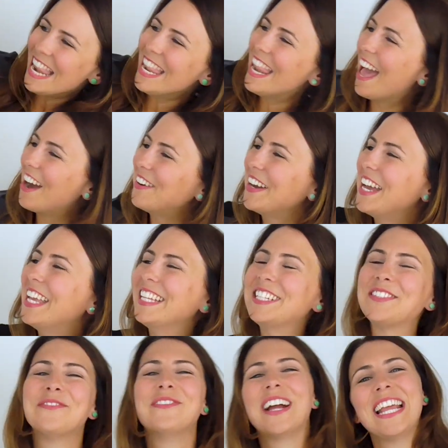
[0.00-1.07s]
Now,
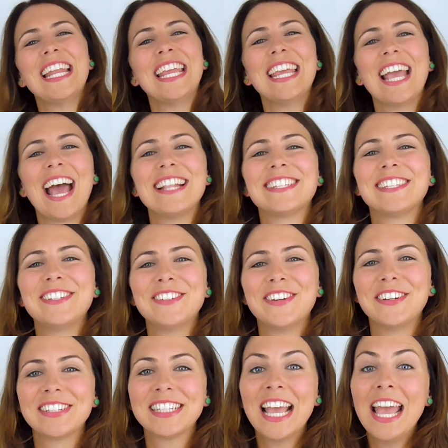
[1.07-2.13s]
it's raining cats and
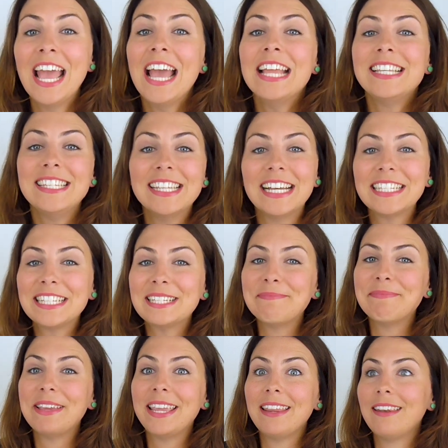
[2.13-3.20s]
dogs
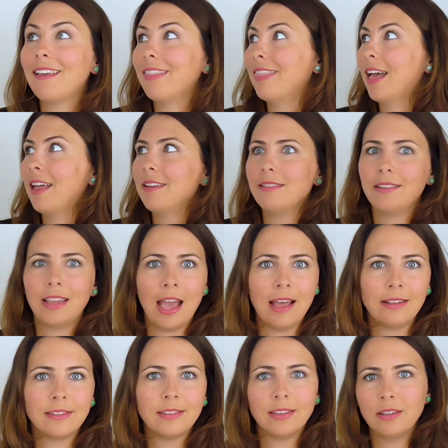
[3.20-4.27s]
doesn't mean that
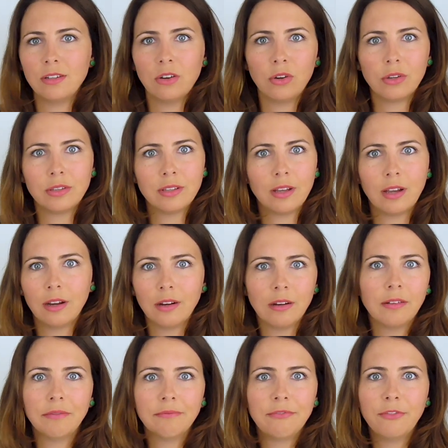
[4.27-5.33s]
cats and dogs
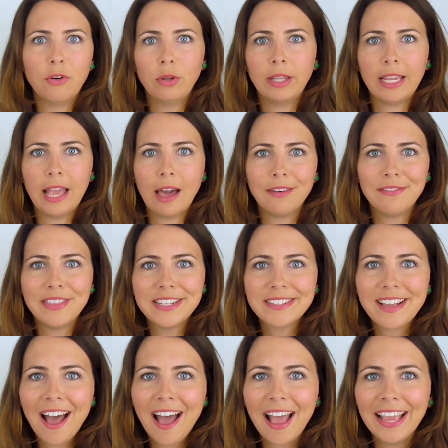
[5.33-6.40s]
are falling out of the
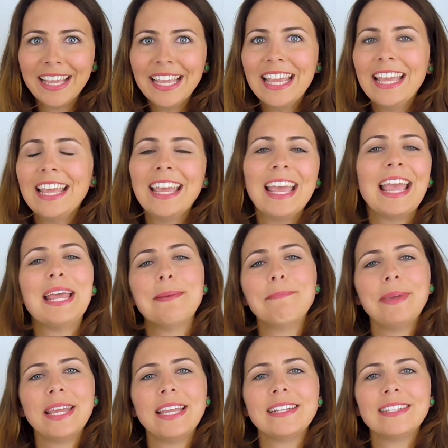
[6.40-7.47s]
sky. It
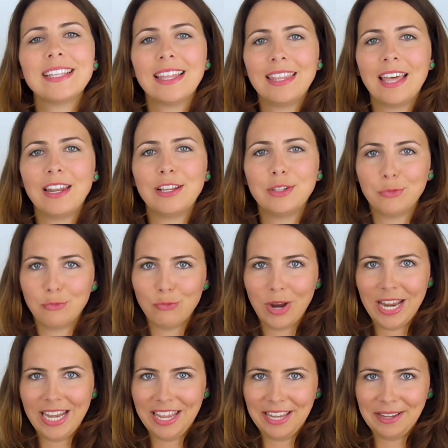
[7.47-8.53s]
means that it's
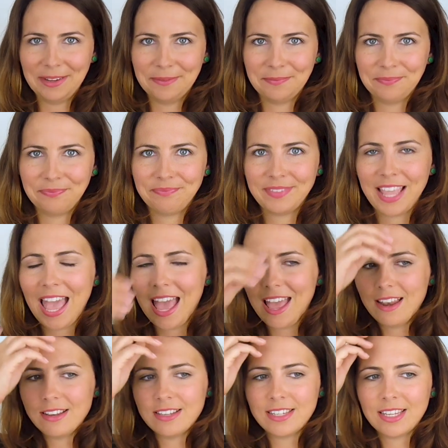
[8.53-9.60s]
raining.
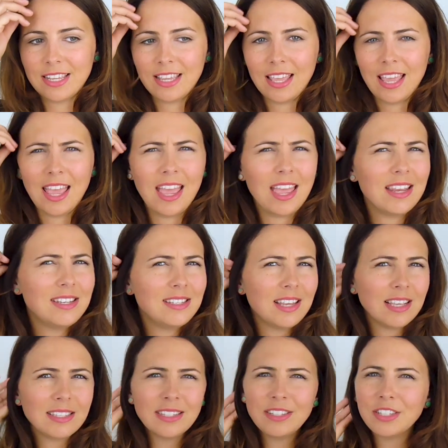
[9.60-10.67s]
And it
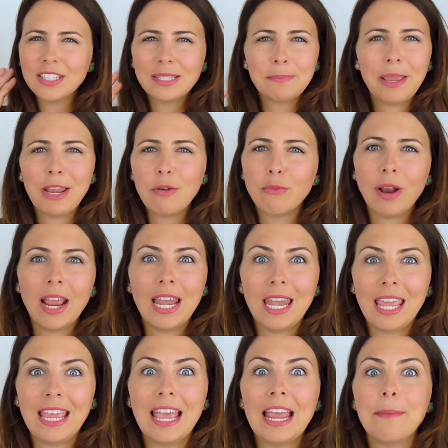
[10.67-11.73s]
doesn't just mean
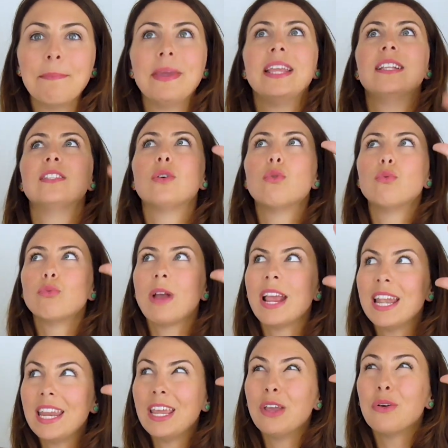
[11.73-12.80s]
raining, it means
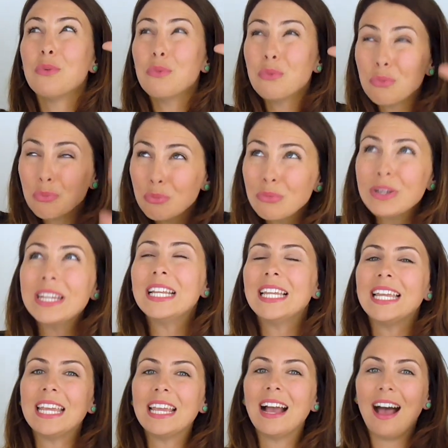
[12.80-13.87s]
raining
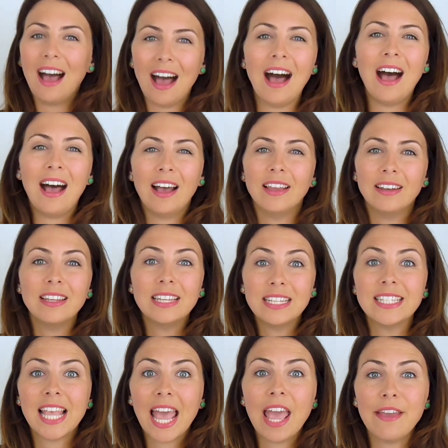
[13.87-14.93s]
really hard.
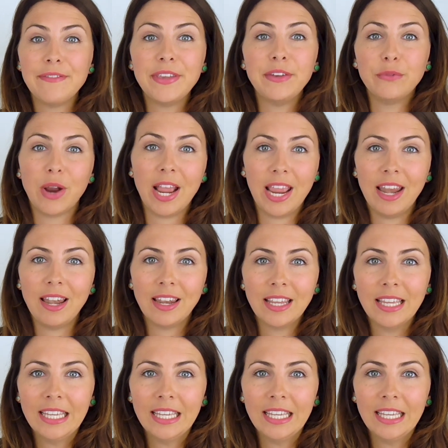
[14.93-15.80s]
It's heavy rain.